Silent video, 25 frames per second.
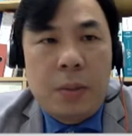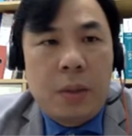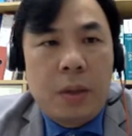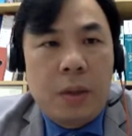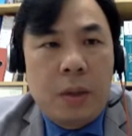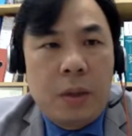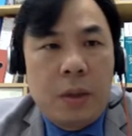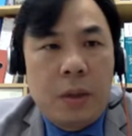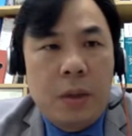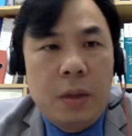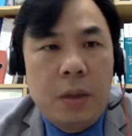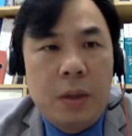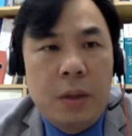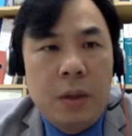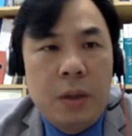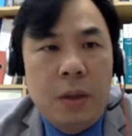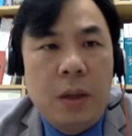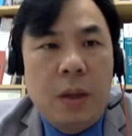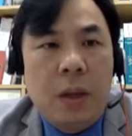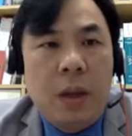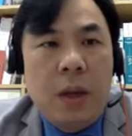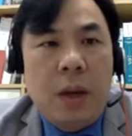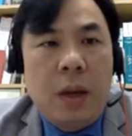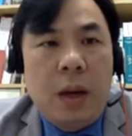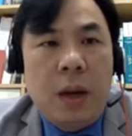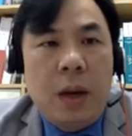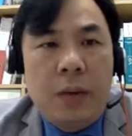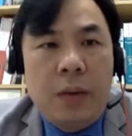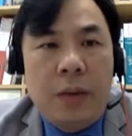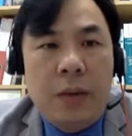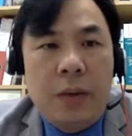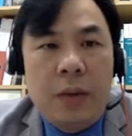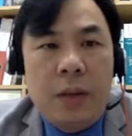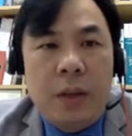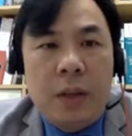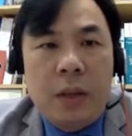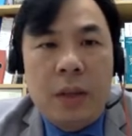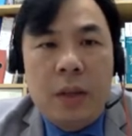here.
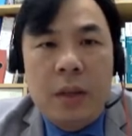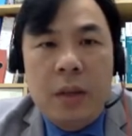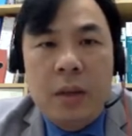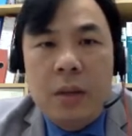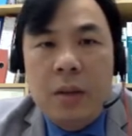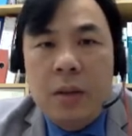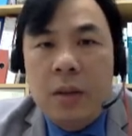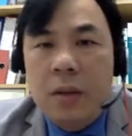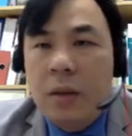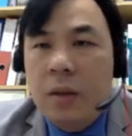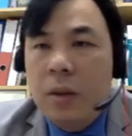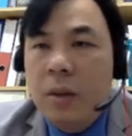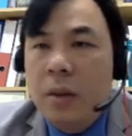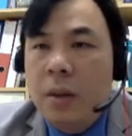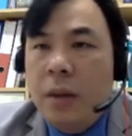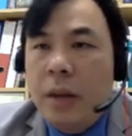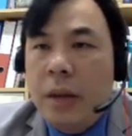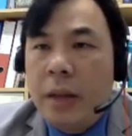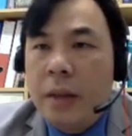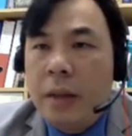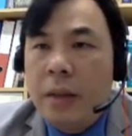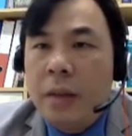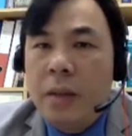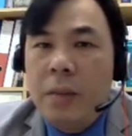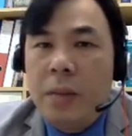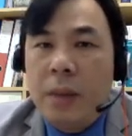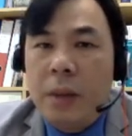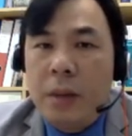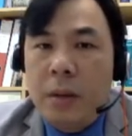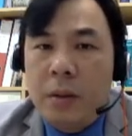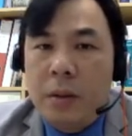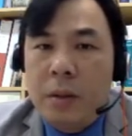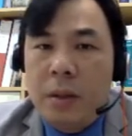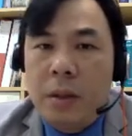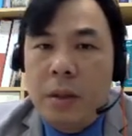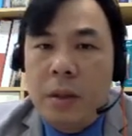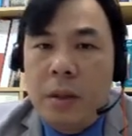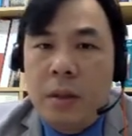After taking a certain
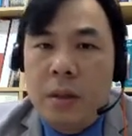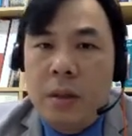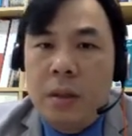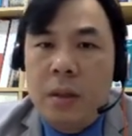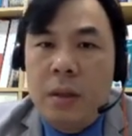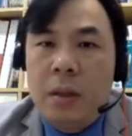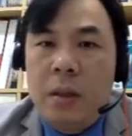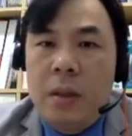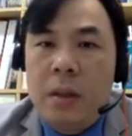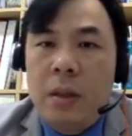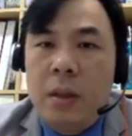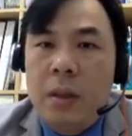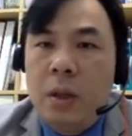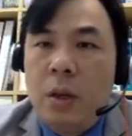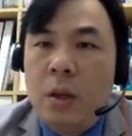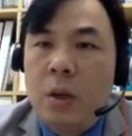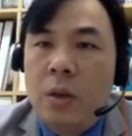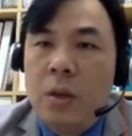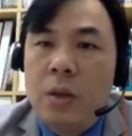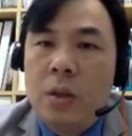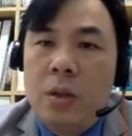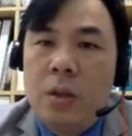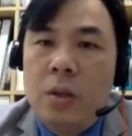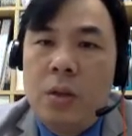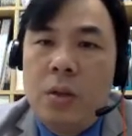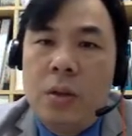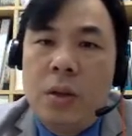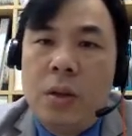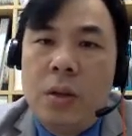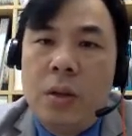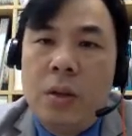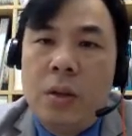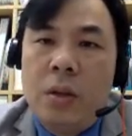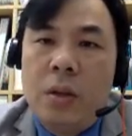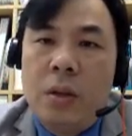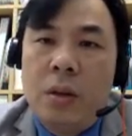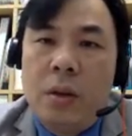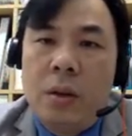antibiotic, the
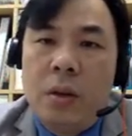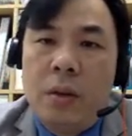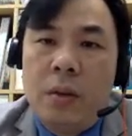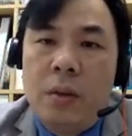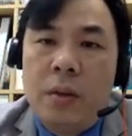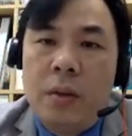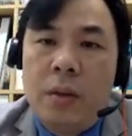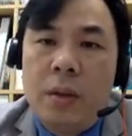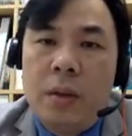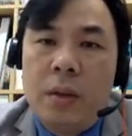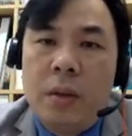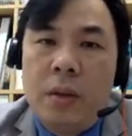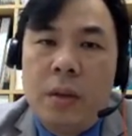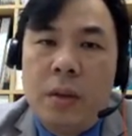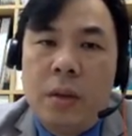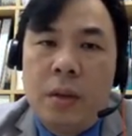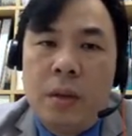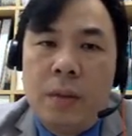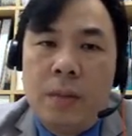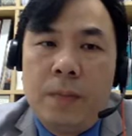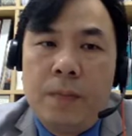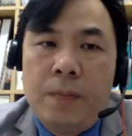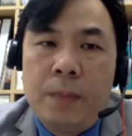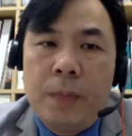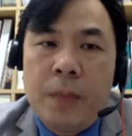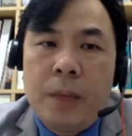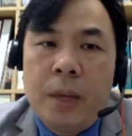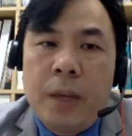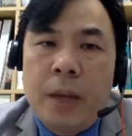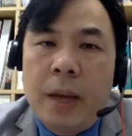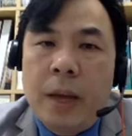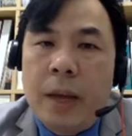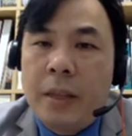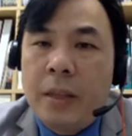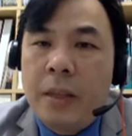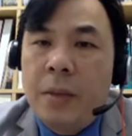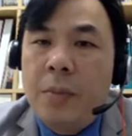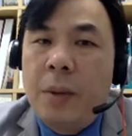concentration of this
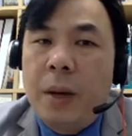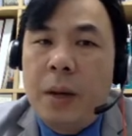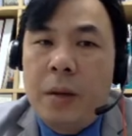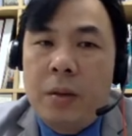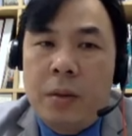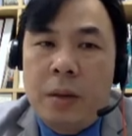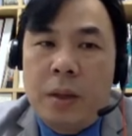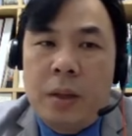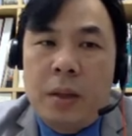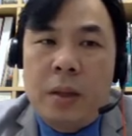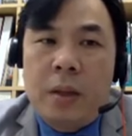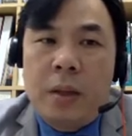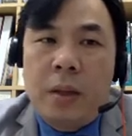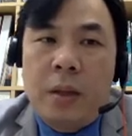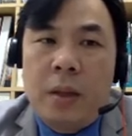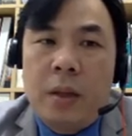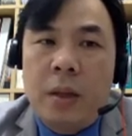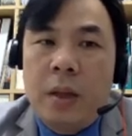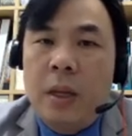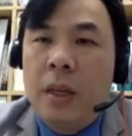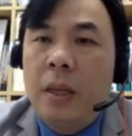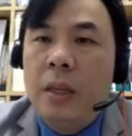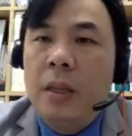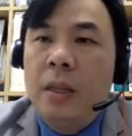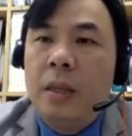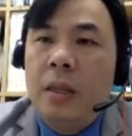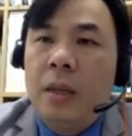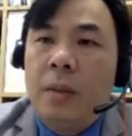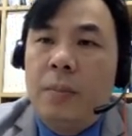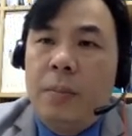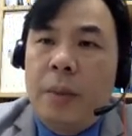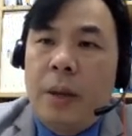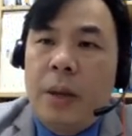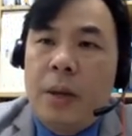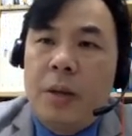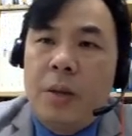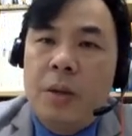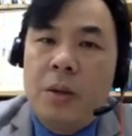antibiotic in the
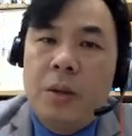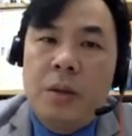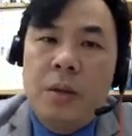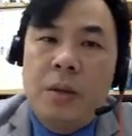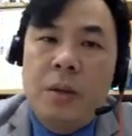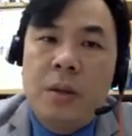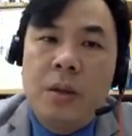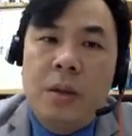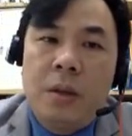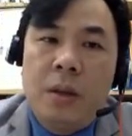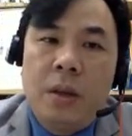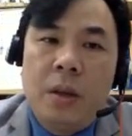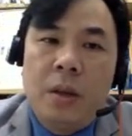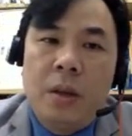patient's